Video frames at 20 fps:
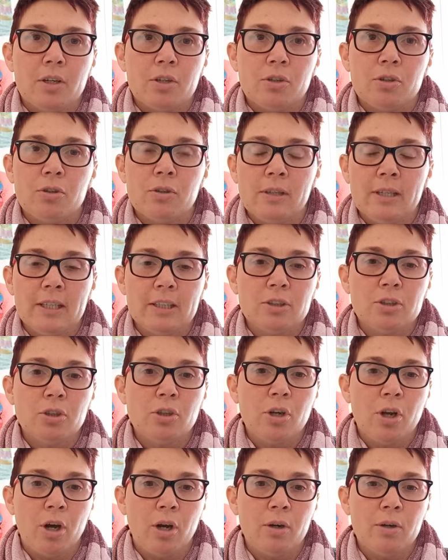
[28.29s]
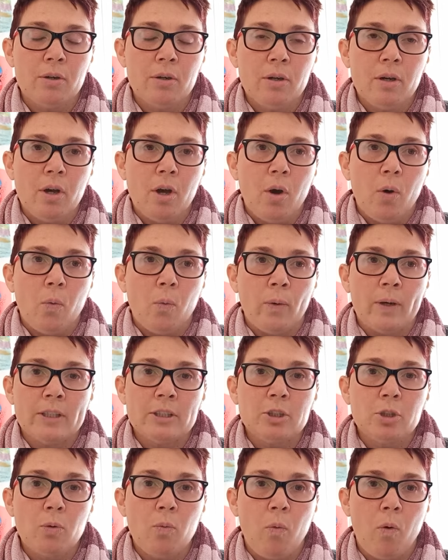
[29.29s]
you need to know when
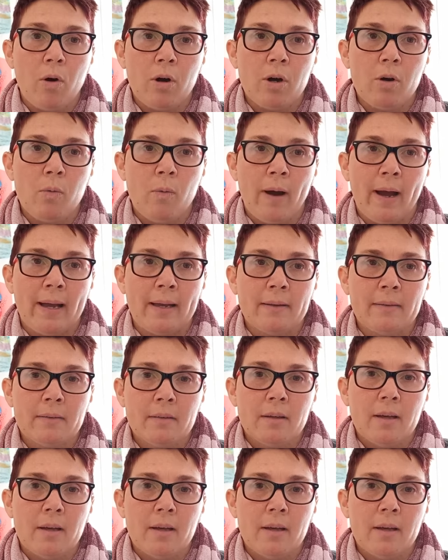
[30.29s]
to walk away